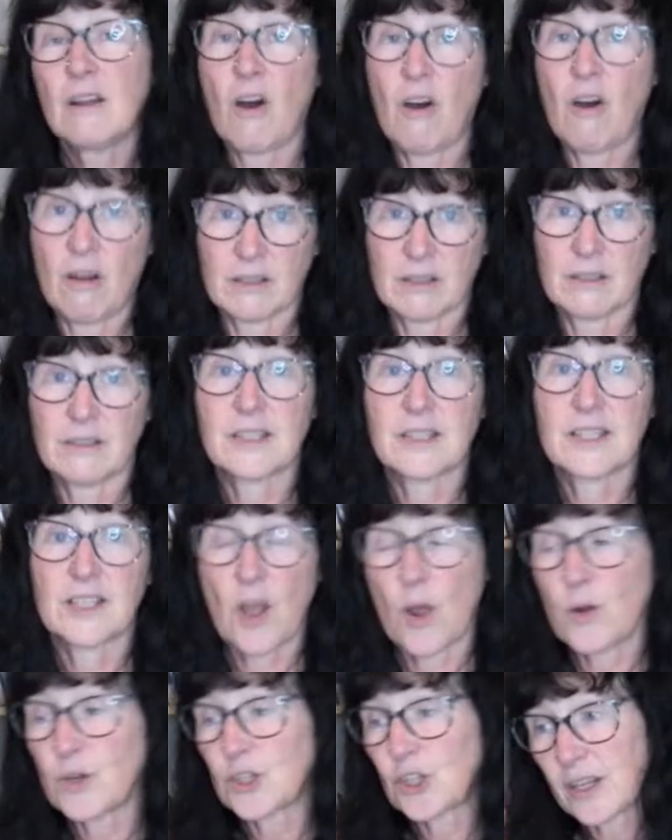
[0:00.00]
on the
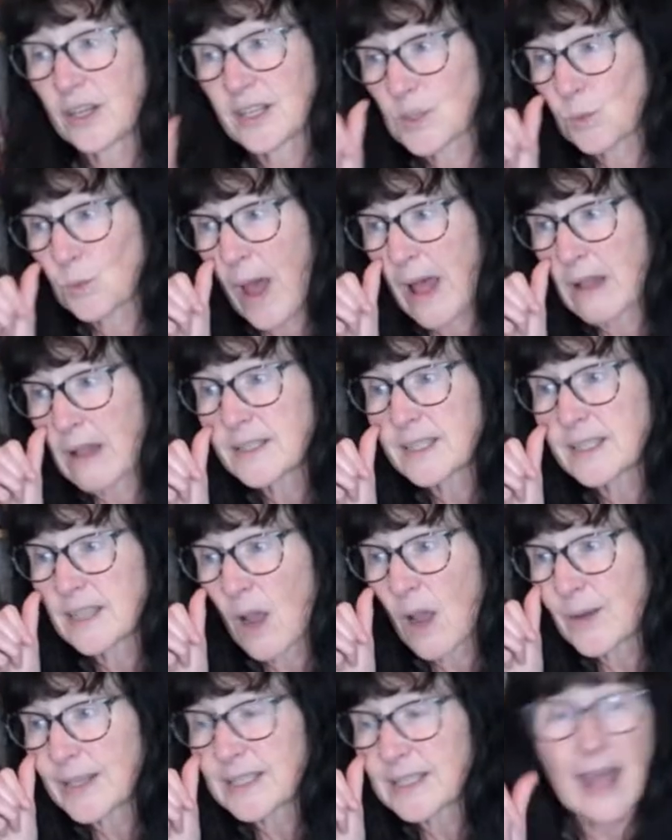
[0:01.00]
social as well.
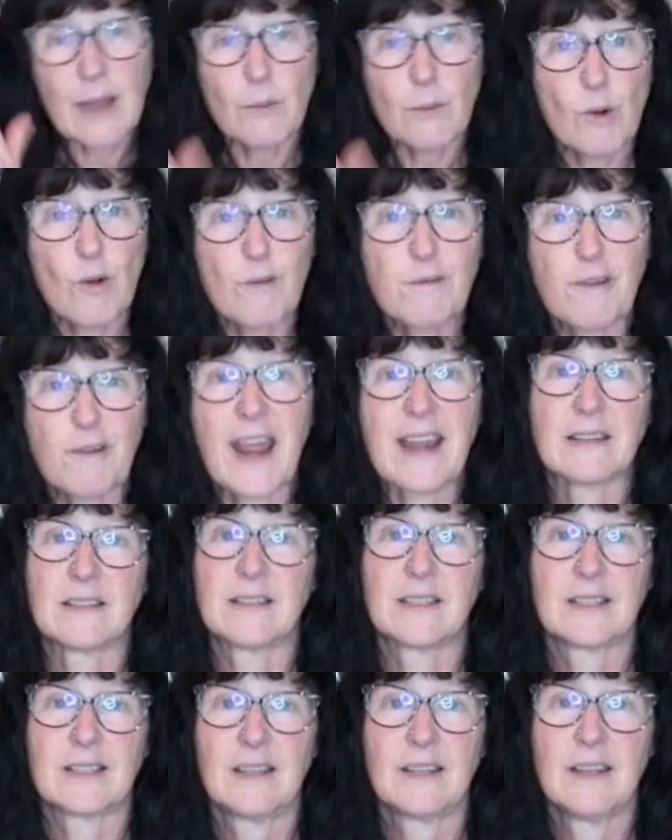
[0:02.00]
So it's like we're all
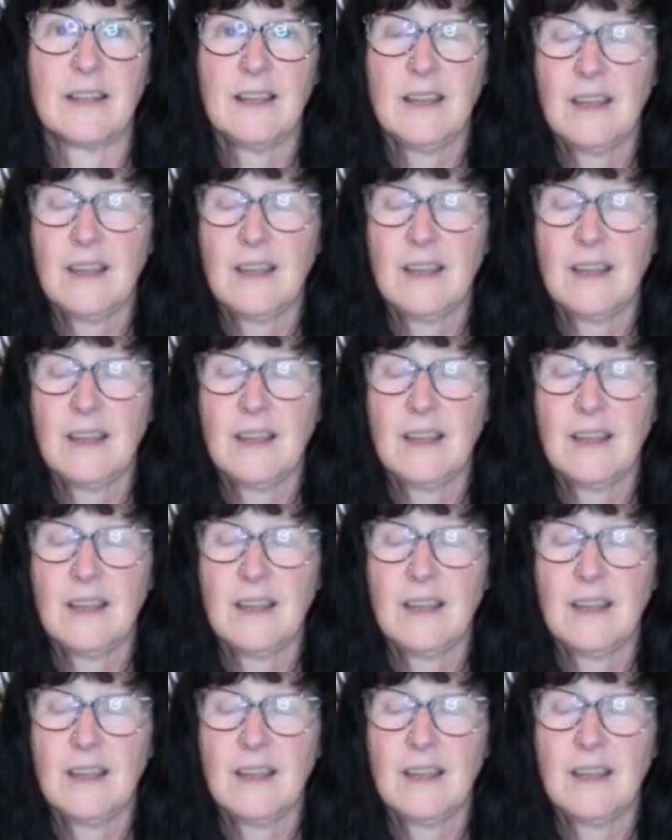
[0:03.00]
friends.